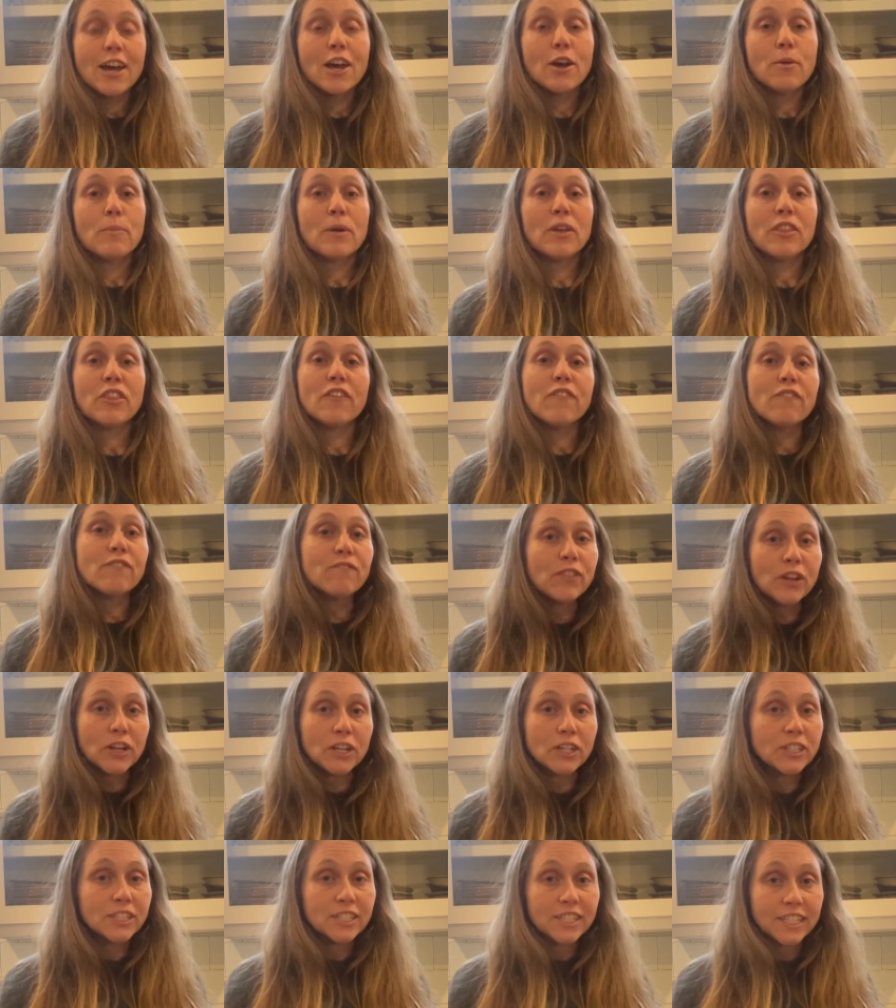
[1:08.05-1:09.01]
But the
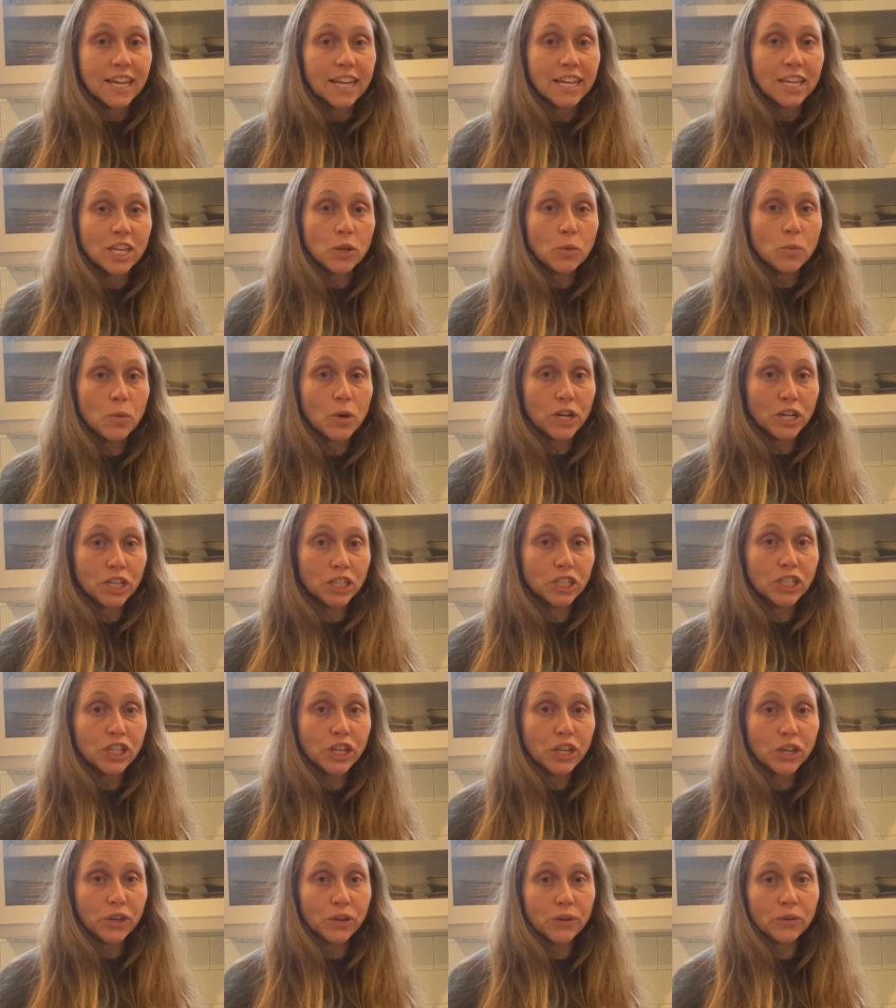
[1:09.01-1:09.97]
first thing you want to
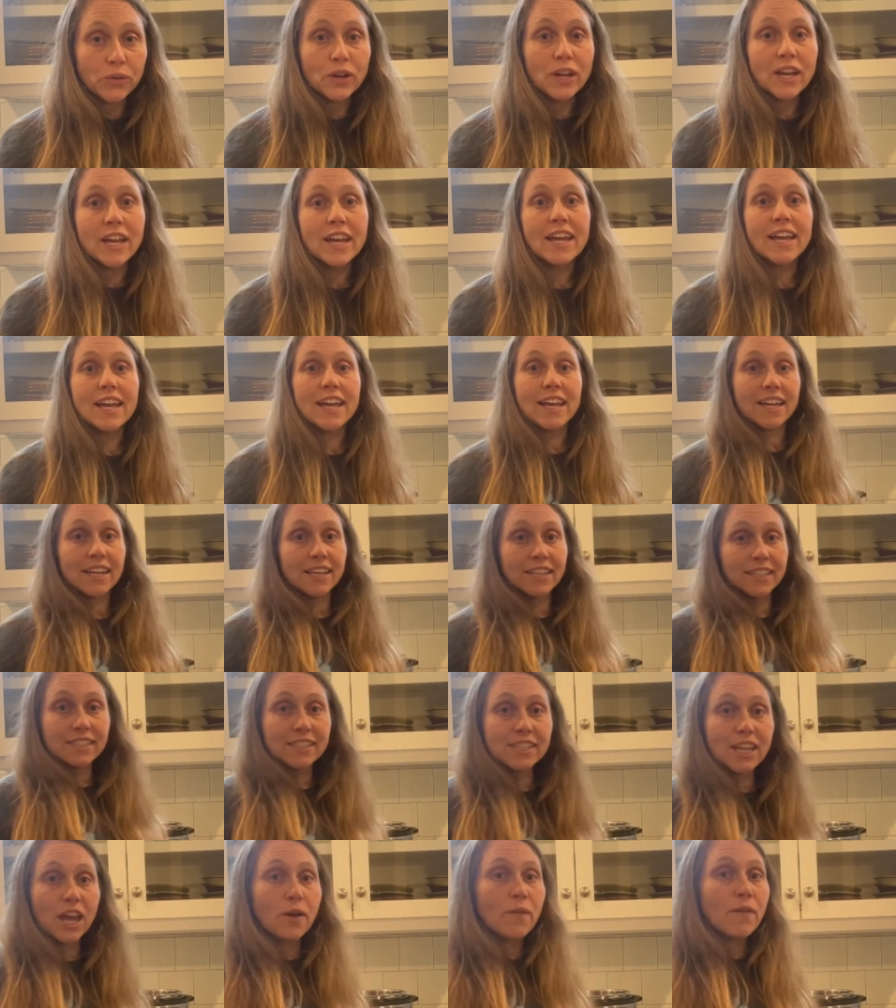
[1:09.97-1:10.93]
do is
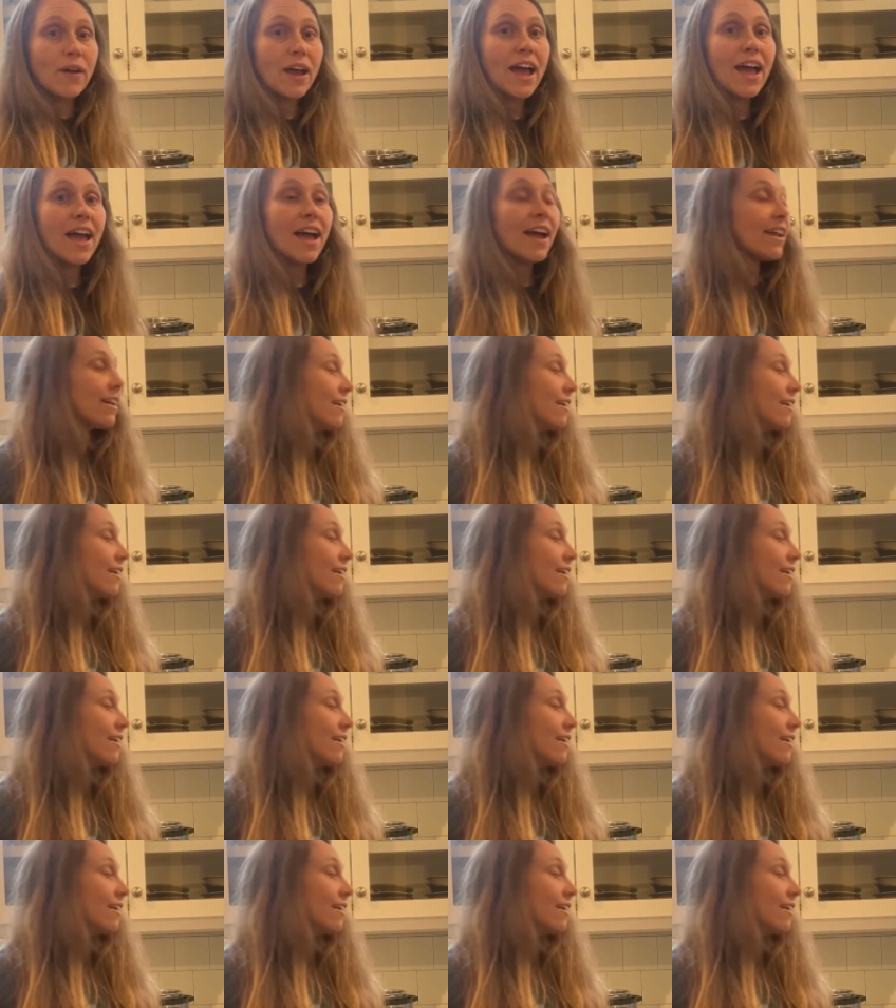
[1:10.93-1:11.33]
go ahead